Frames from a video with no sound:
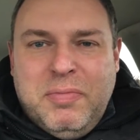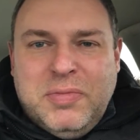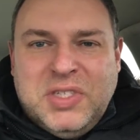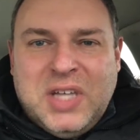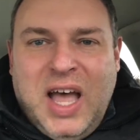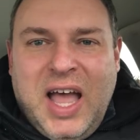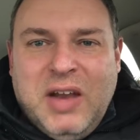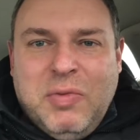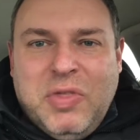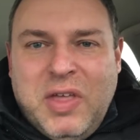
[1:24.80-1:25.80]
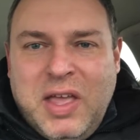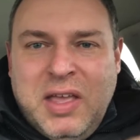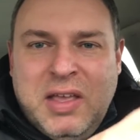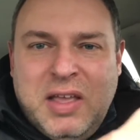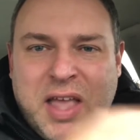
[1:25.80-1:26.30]
side with the
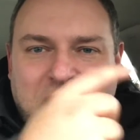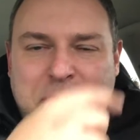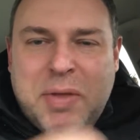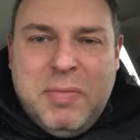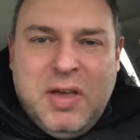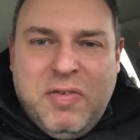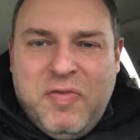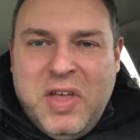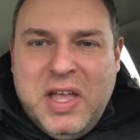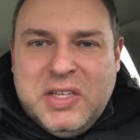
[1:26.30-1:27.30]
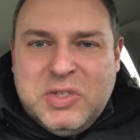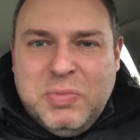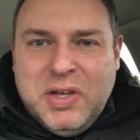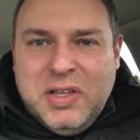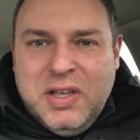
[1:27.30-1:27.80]
Happy Meal face,
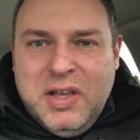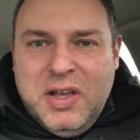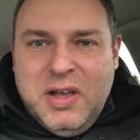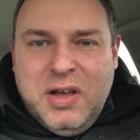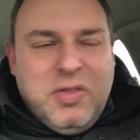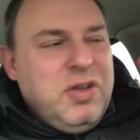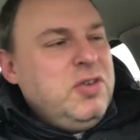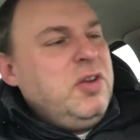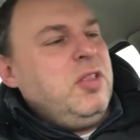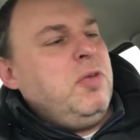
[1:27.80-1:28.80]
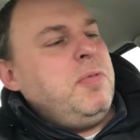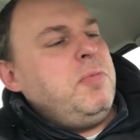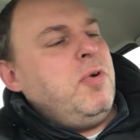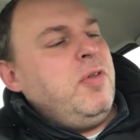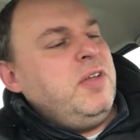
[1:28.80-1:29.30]
but they did a little bit
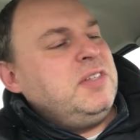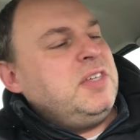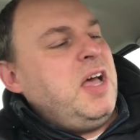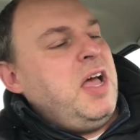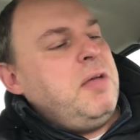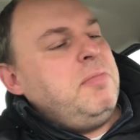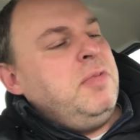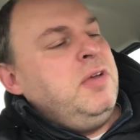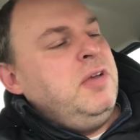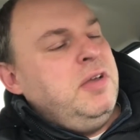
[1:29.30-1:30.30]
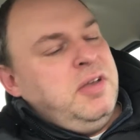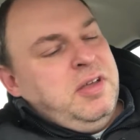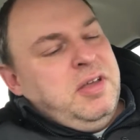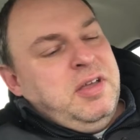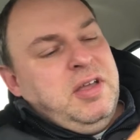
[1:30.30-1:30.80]
more this time.
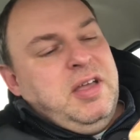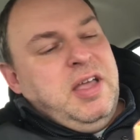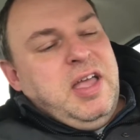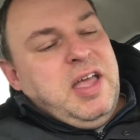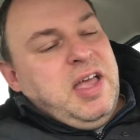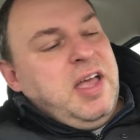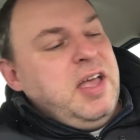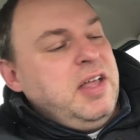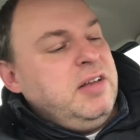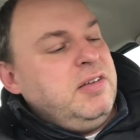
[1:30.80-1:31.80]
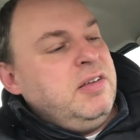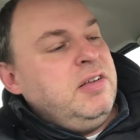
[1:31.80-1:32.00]
And